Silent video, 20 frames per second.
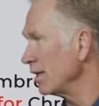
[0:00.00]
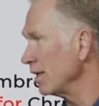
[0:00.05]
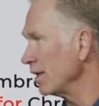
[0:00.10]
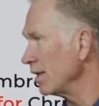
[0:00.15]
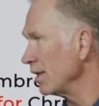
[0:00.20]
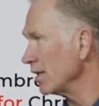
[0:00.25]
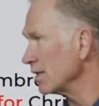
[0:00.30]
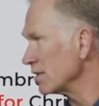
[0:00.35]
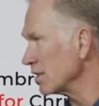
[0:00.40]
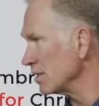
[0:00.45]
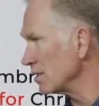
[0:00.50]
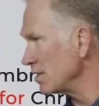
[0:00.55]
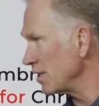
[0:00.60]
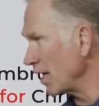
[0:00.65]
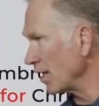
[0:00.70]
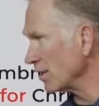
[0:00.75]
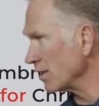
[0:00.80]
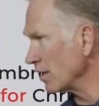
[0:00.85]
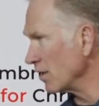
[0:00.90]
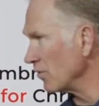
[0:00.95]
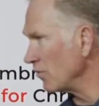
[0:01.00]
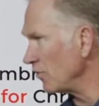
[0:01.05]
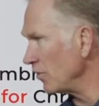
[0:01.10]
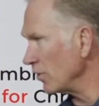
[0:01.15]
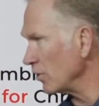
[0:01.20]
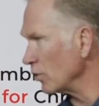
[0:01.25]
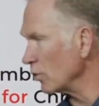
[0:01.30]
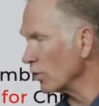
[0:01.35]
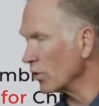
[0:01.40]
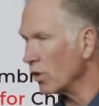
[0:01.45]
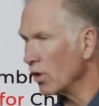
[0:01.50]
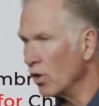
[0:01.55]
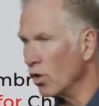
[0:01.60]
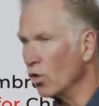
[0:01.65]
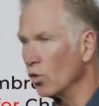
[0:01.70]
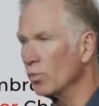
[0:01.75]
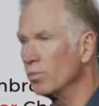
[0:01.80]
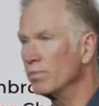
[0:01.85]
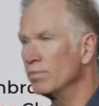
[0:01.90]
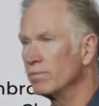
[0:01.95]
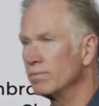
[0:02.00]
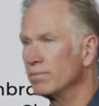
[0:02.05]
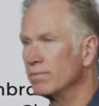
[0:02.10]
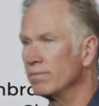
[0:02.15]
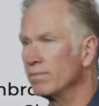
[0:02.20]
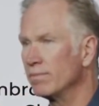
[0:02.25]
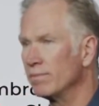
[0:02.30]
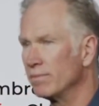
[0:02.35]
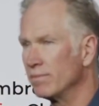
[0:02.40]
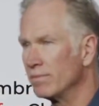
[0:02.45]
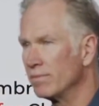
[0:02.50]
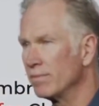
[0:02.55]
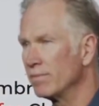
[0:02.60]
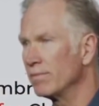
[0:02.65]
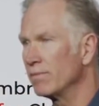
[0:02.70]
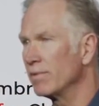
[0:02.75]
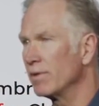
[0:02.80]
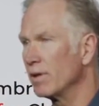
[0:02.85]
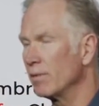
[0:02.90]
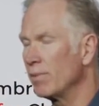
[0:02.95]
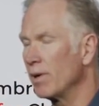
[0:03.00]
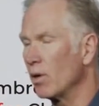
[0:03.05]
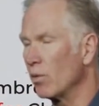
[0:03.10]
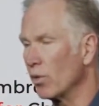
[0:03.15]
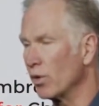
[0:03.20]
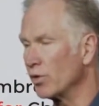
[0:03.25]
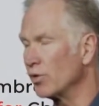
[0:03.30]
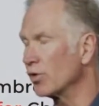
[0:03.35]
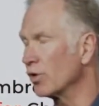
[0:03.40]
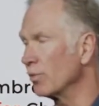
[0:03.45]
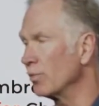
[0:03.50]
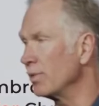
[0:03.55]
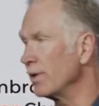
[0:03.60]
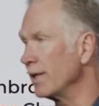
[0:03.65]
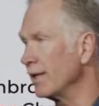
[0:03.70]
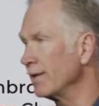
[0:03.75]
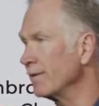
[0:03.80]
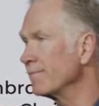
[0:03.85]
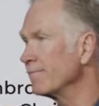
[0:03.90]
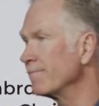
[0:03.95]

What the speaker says: It's intended to fill you with hope about where you can be.